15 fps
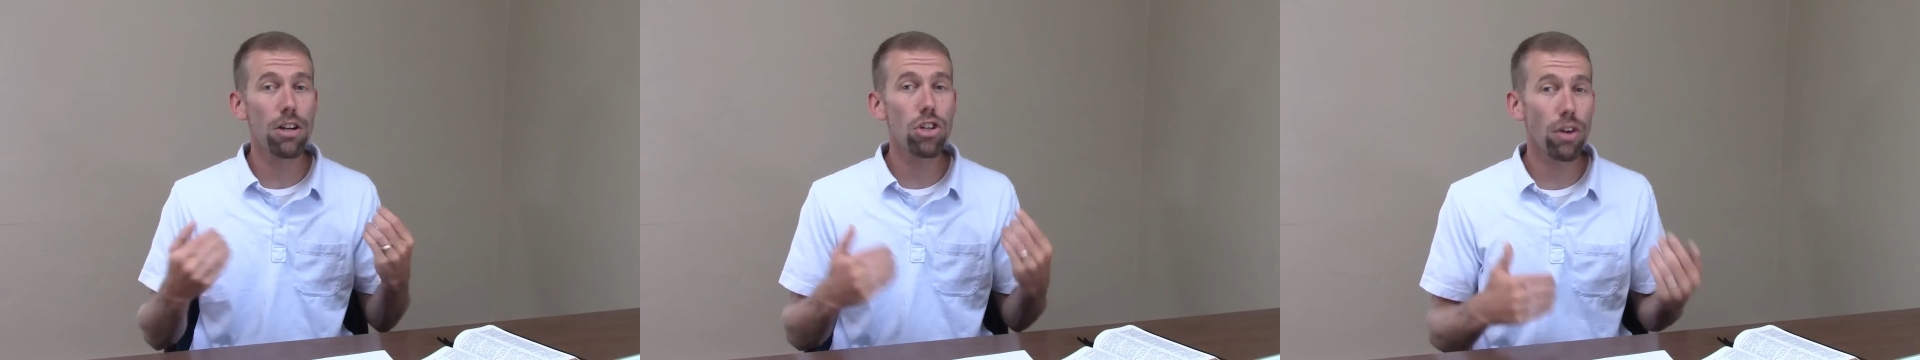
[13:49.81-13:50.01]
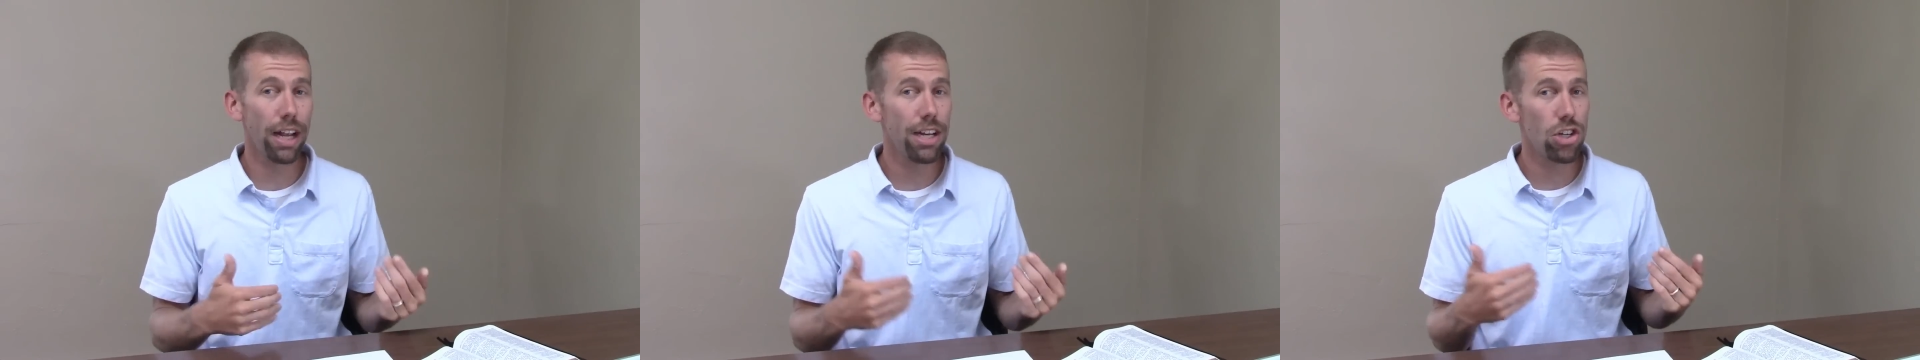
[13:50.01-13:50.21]

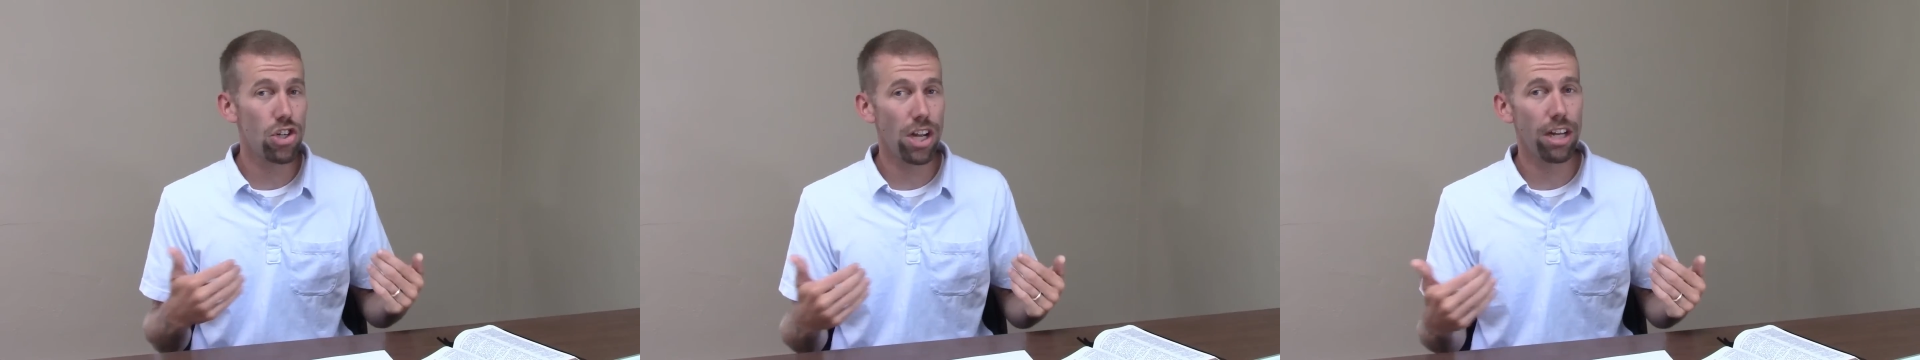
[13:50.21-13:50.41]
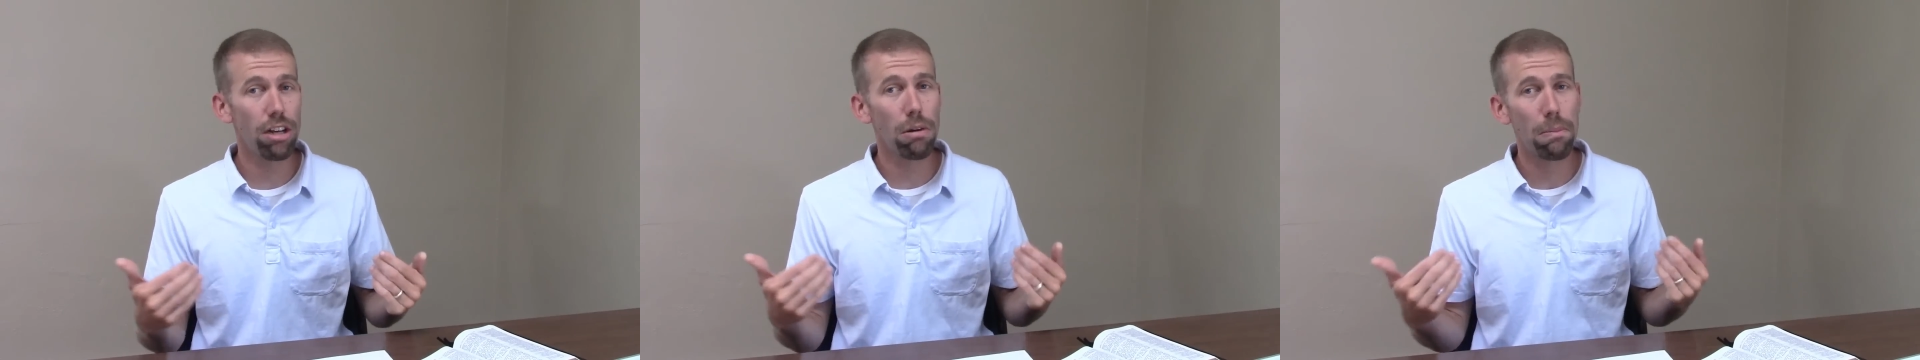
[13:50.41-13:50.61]

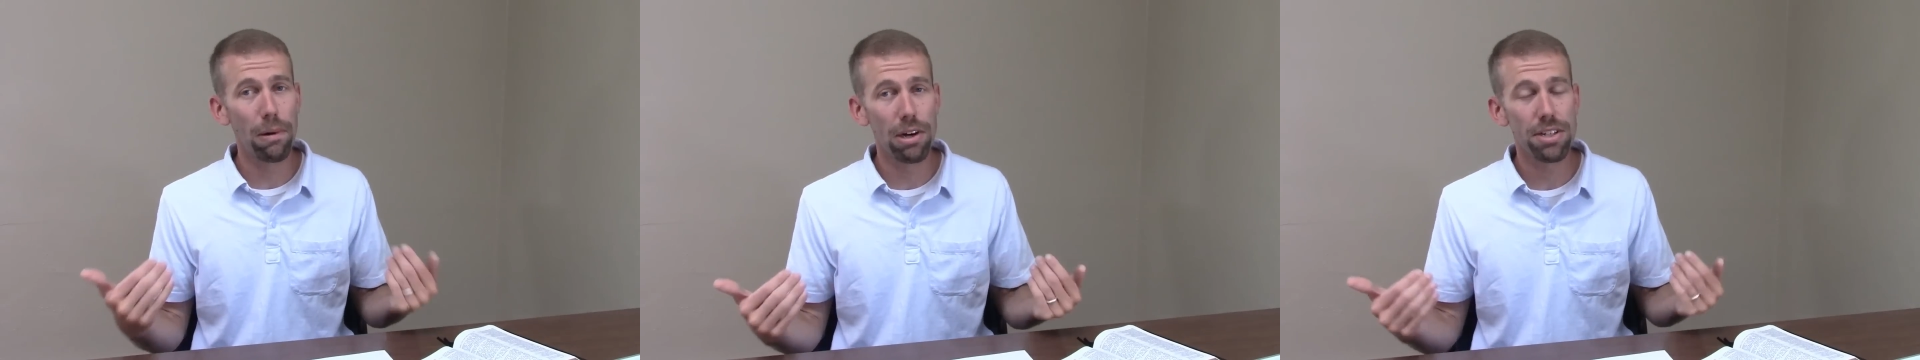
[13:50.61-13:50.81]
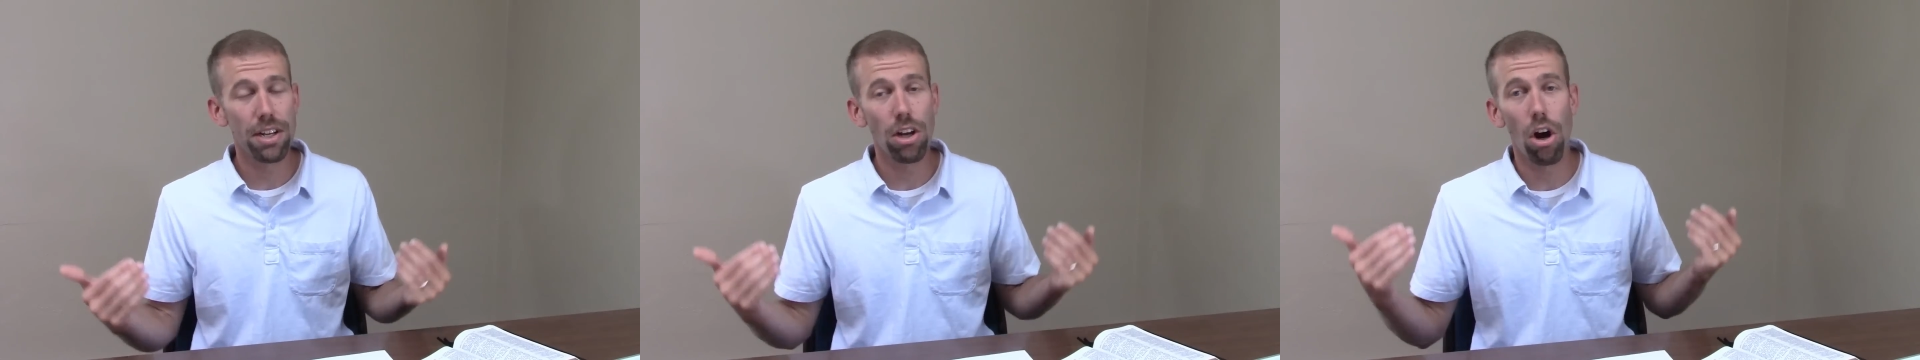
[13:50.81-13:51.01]
transgender
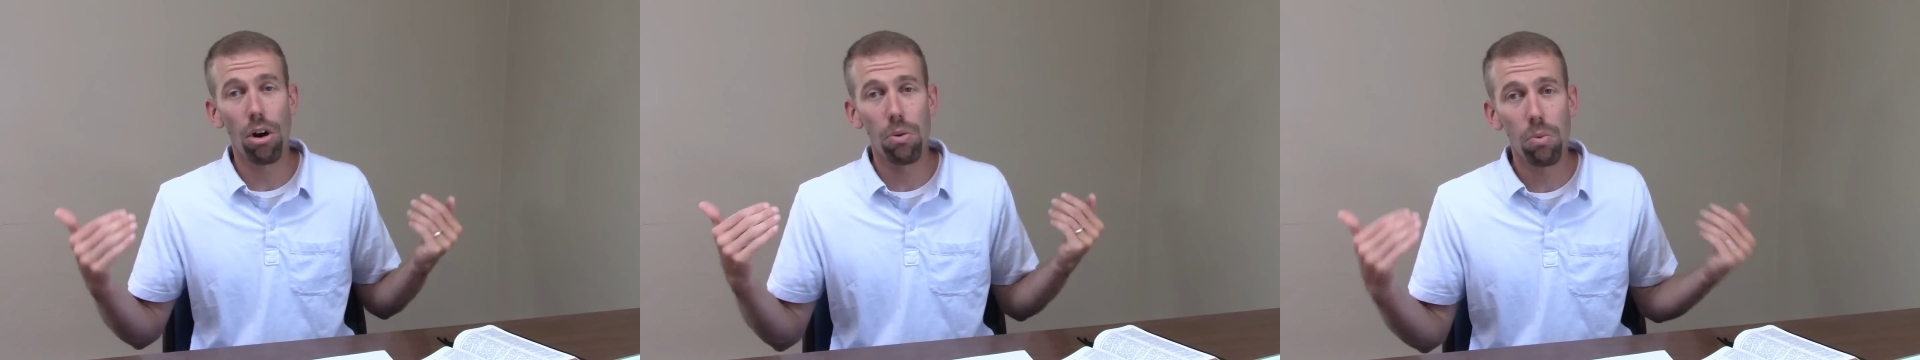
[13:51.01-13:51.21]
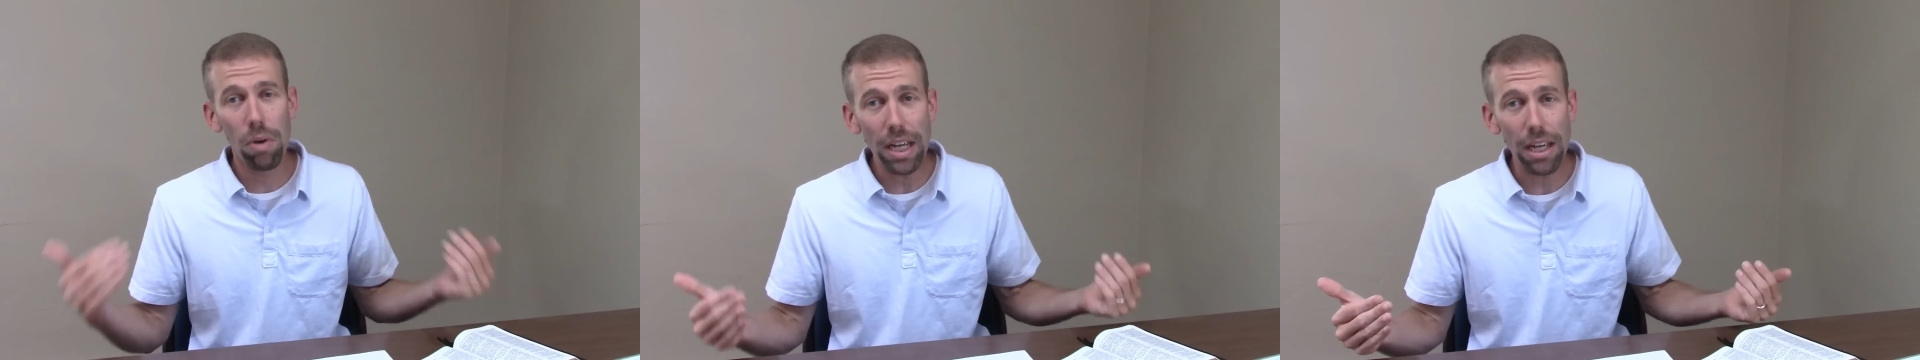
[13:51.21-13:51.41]
person are
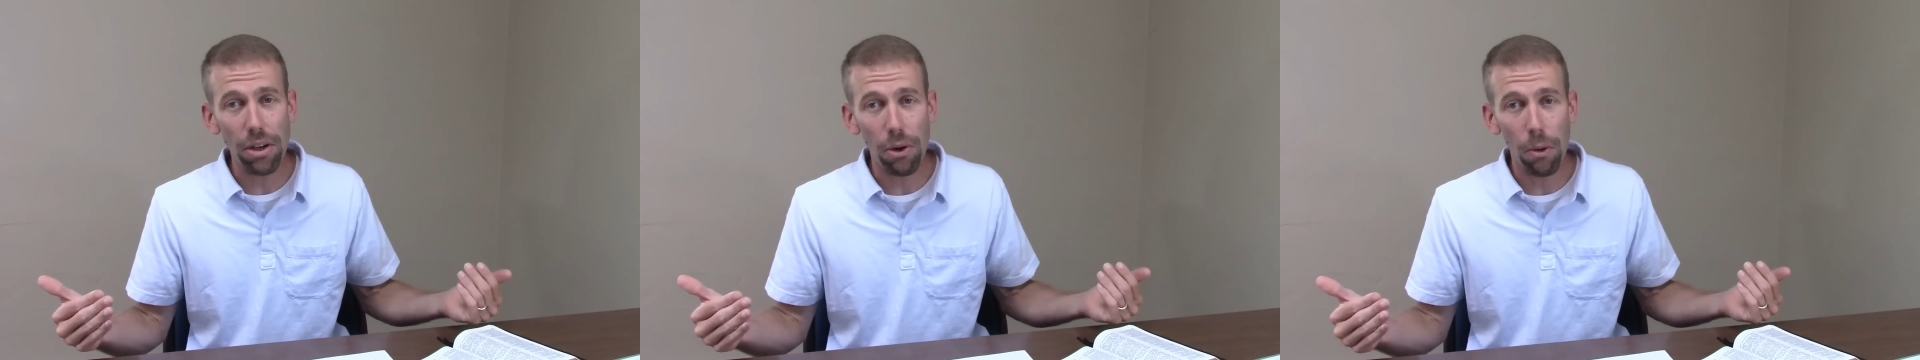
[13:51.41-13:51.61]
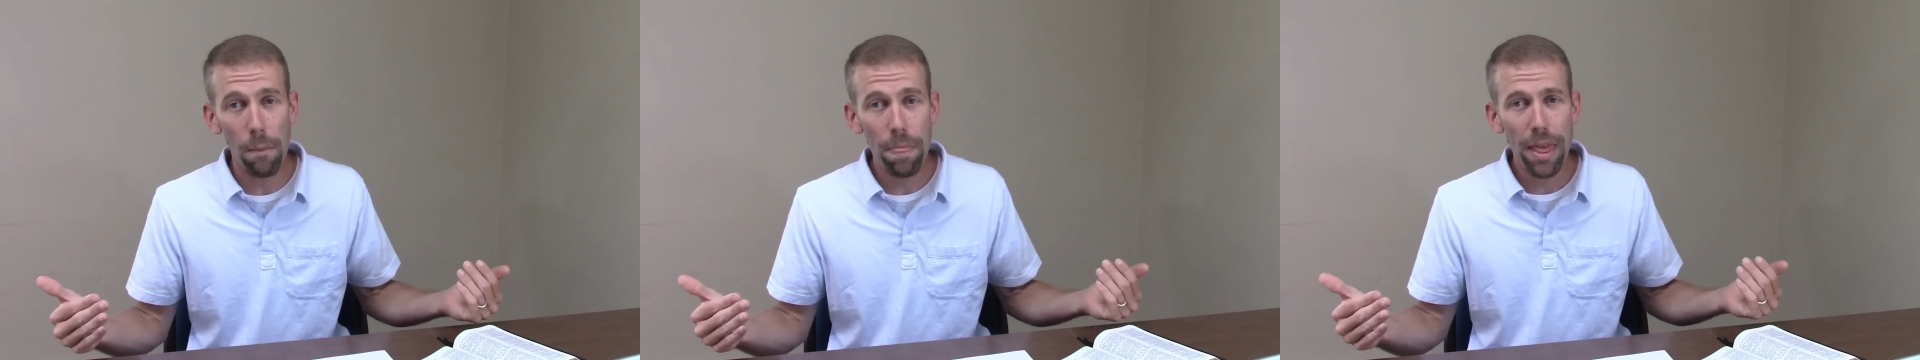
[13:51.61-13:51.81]

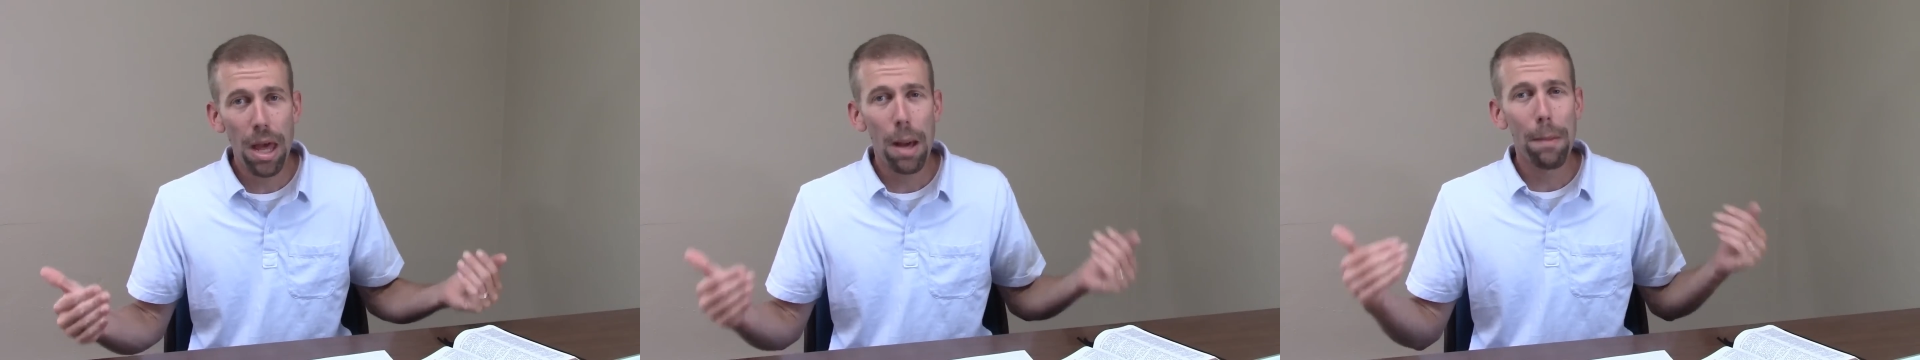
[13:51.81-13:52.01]
real,